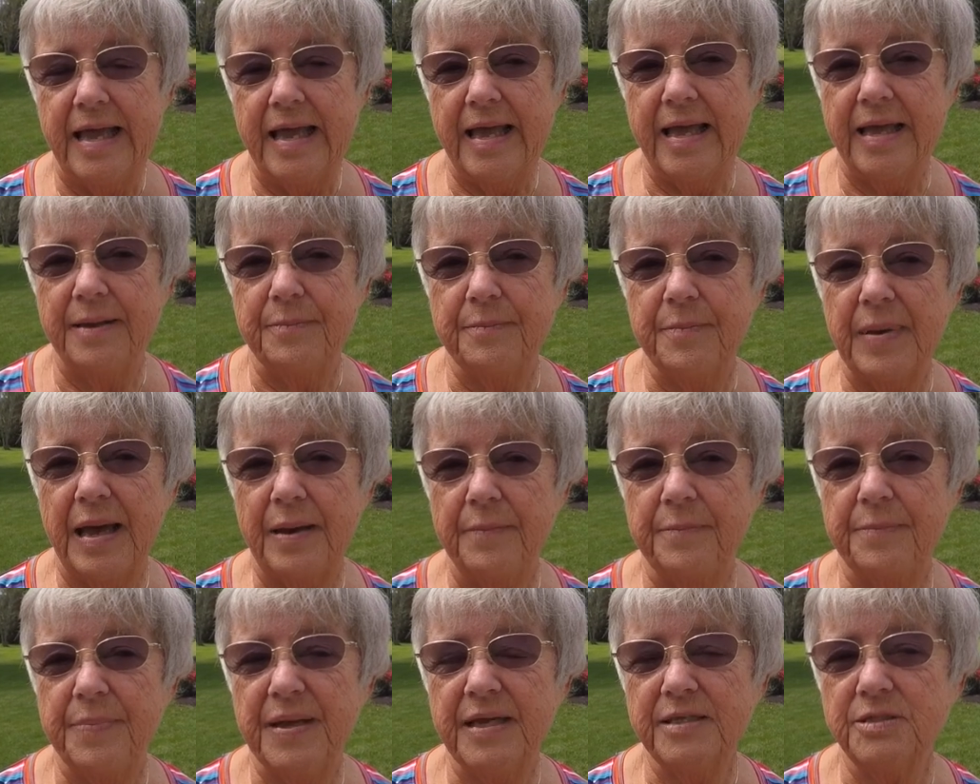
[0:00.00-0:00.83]
And my
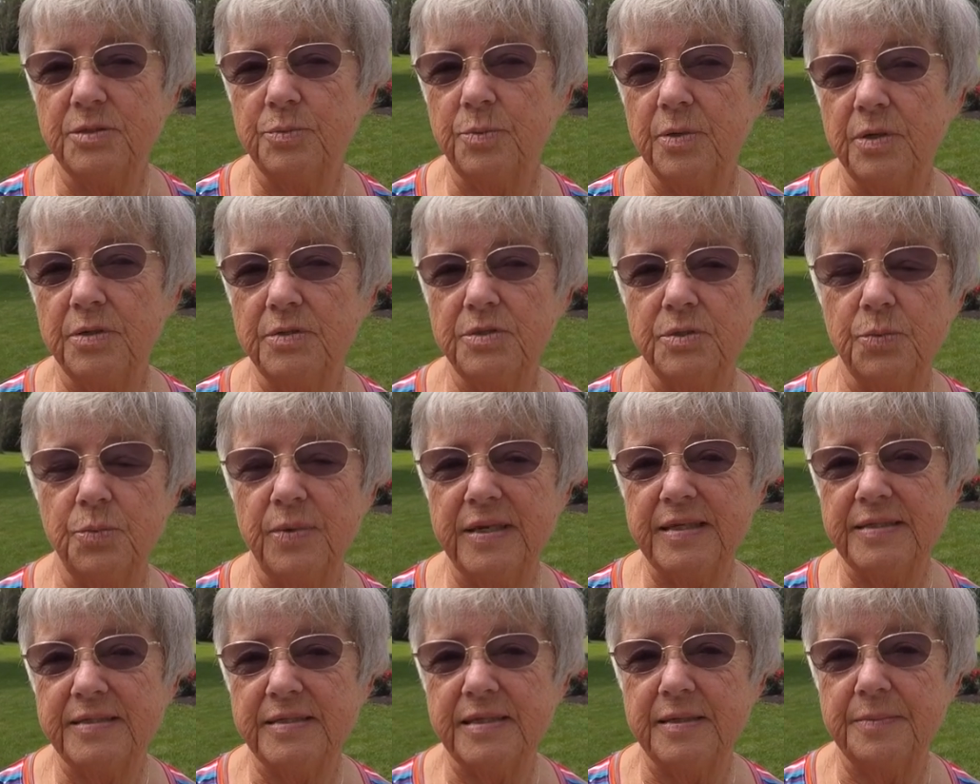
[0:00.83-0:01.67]
best words of
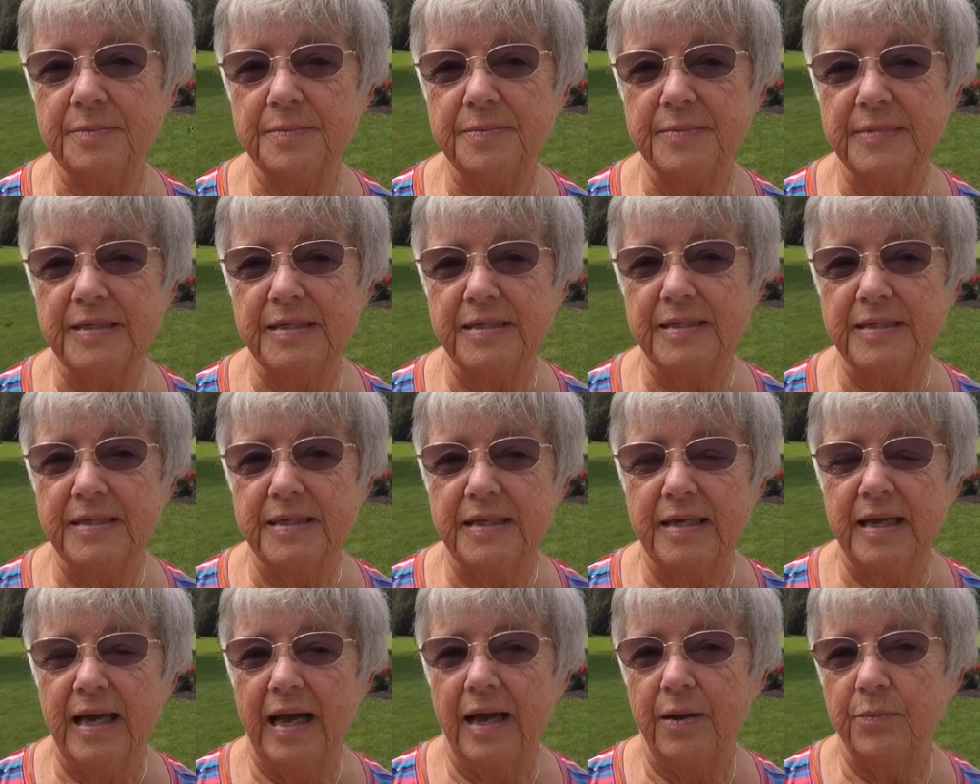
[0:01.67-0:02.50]
wisdom
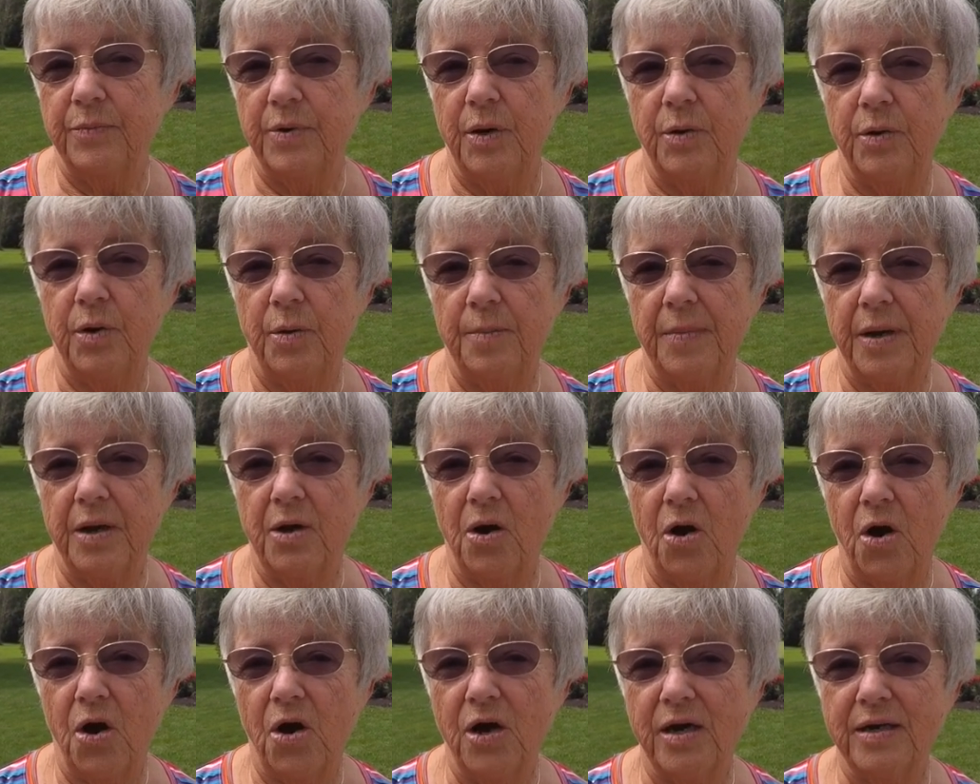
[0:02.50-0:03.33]
I wrote on my
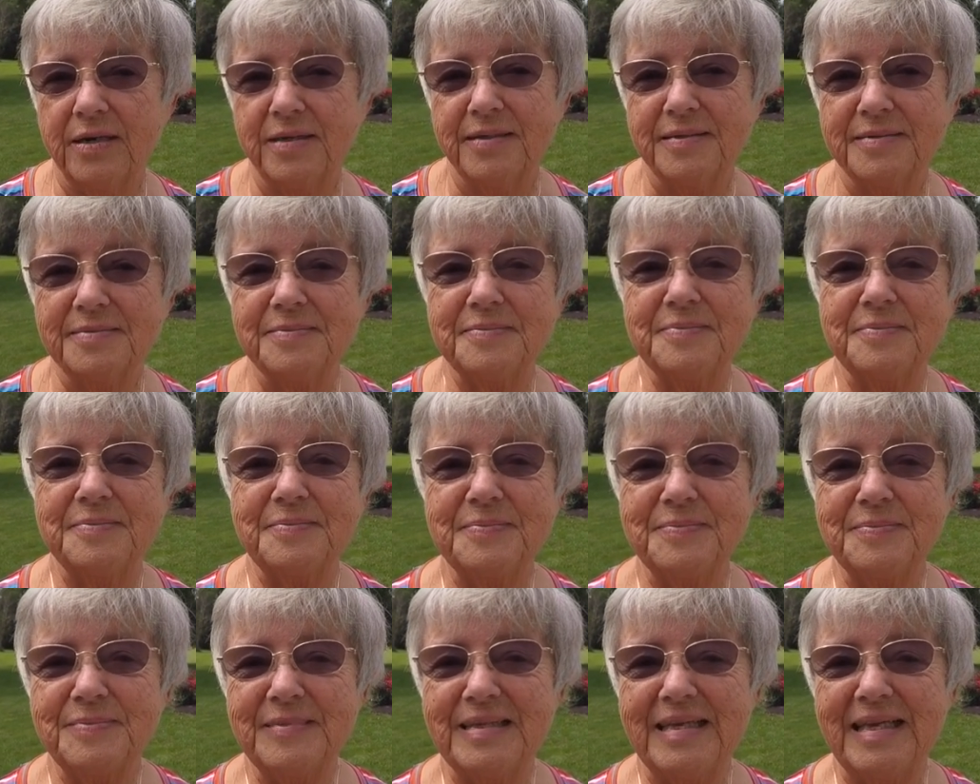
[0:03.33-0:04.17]
card
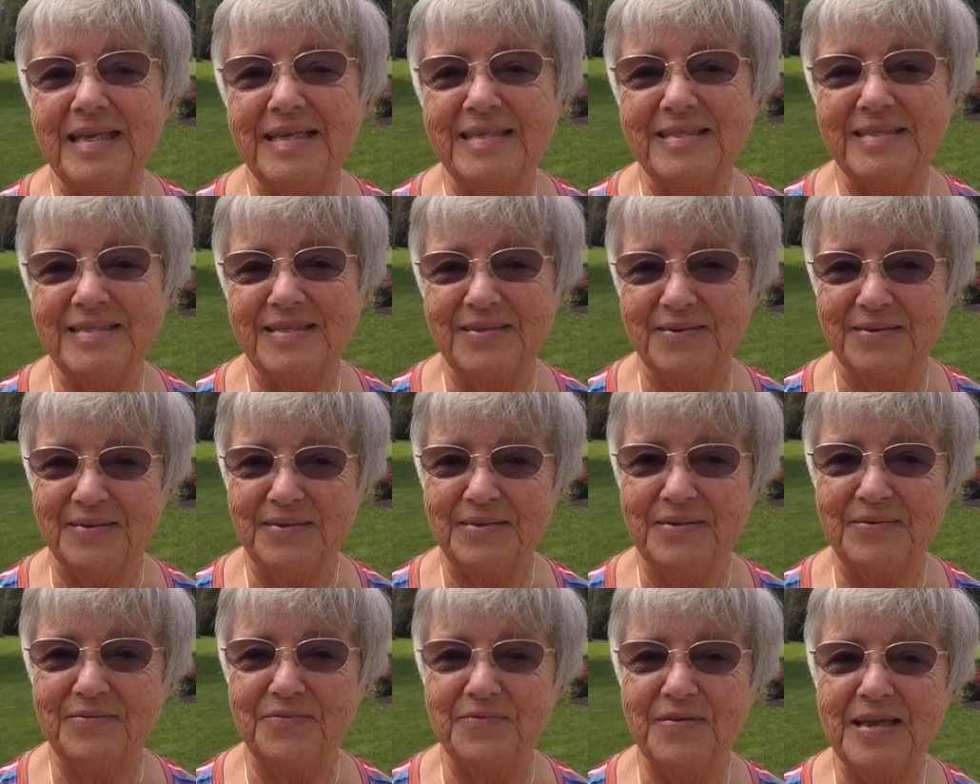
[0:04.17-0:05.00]
is
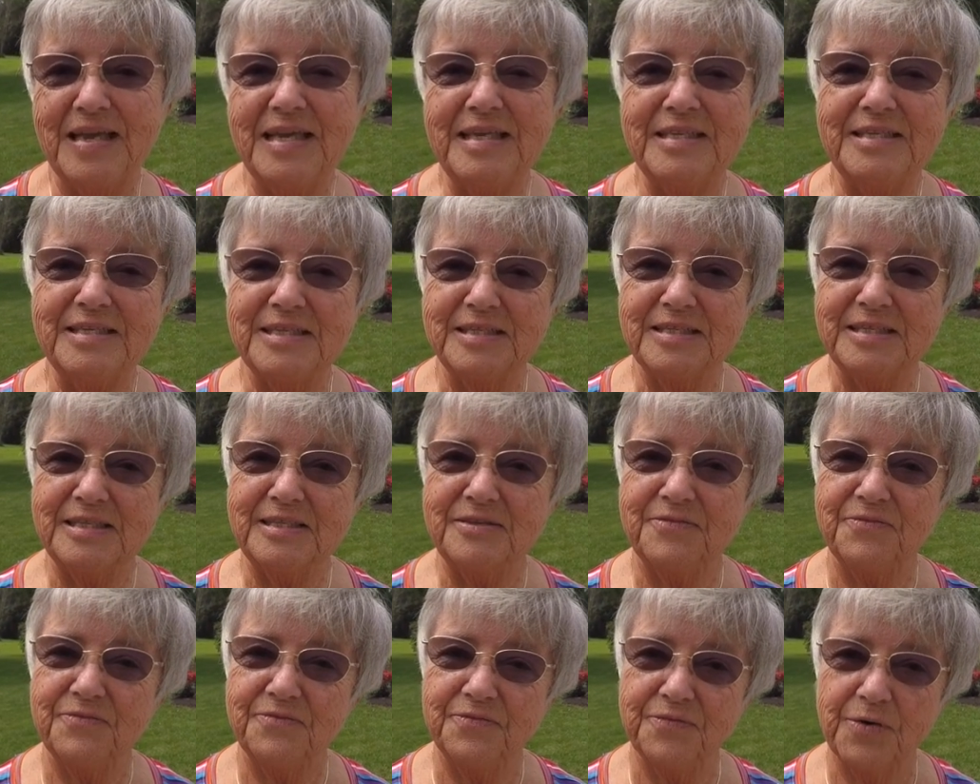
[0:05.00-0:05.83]

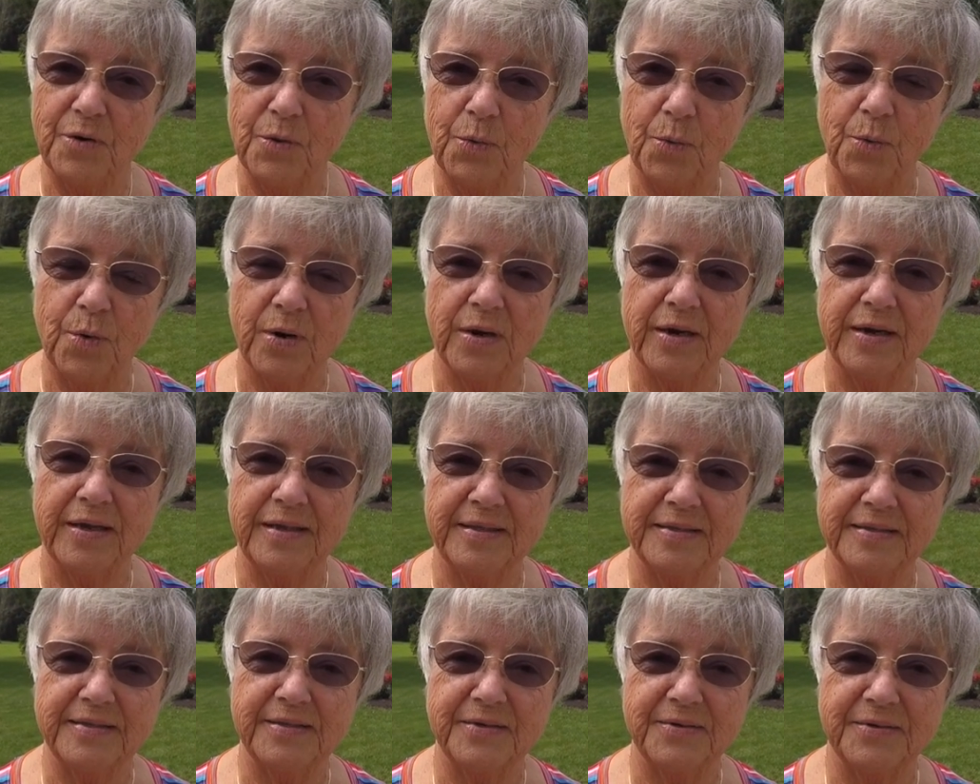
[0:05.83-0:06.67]
Ephesians 4
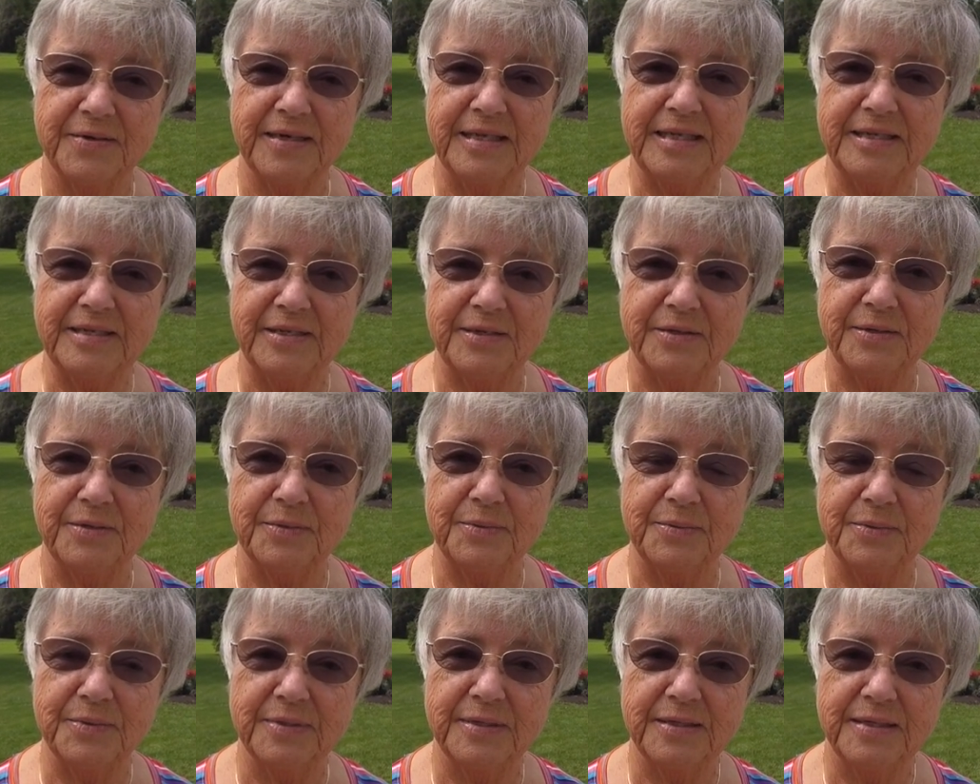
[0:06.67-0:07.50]
and
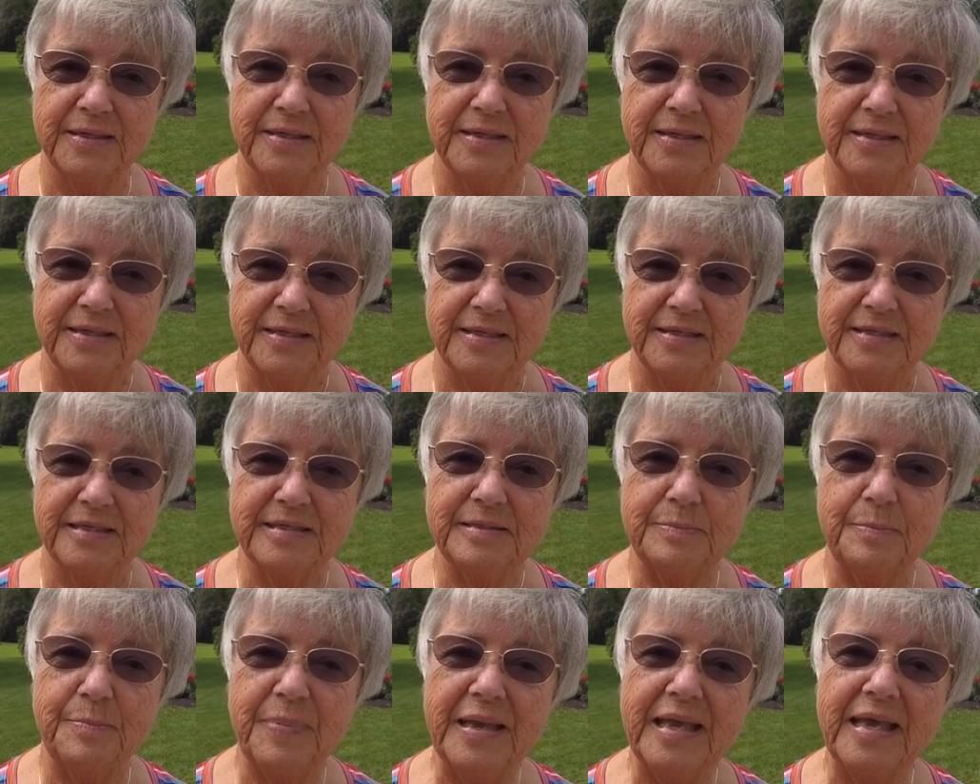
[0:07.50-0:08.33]
32.
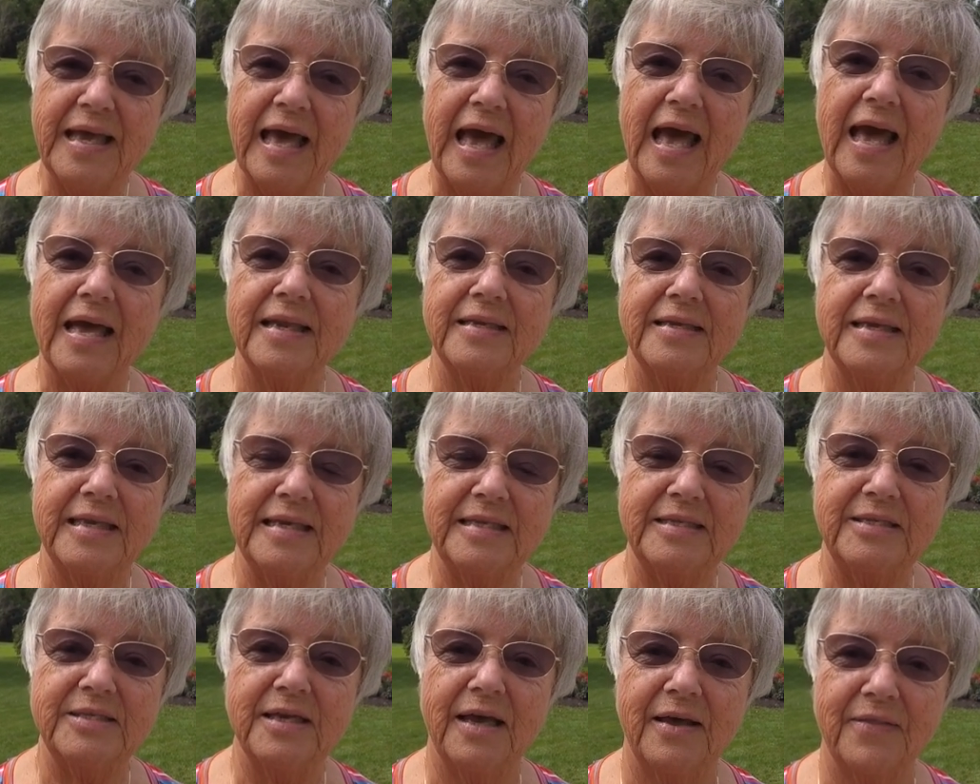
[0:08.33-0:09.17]
Just be kind to
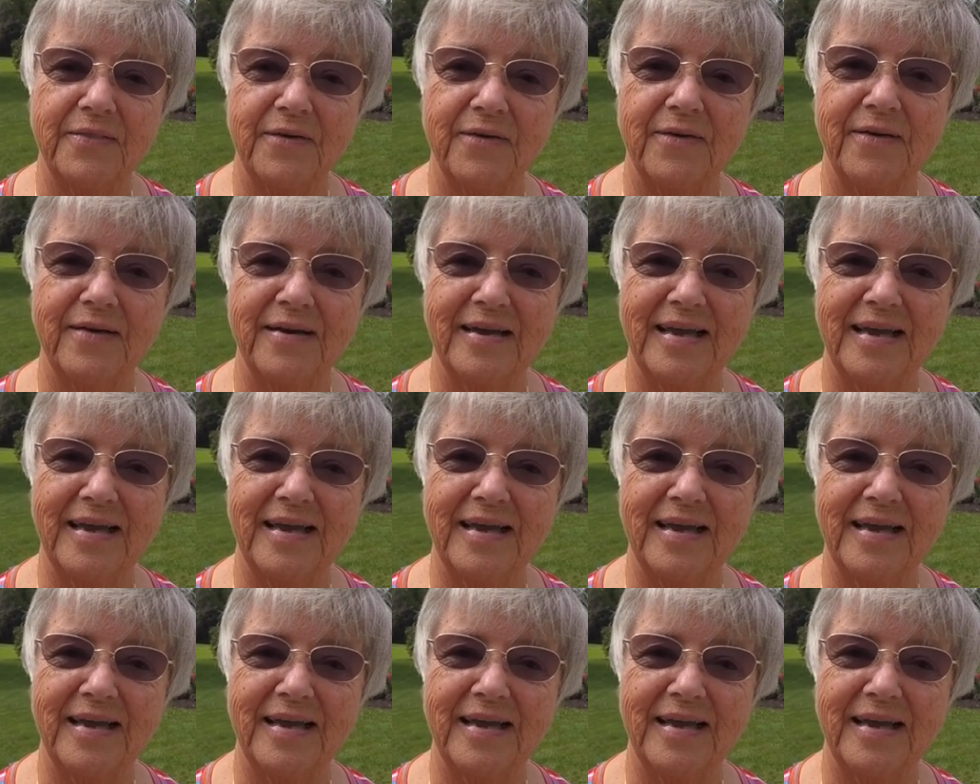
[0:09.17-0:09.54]
each other.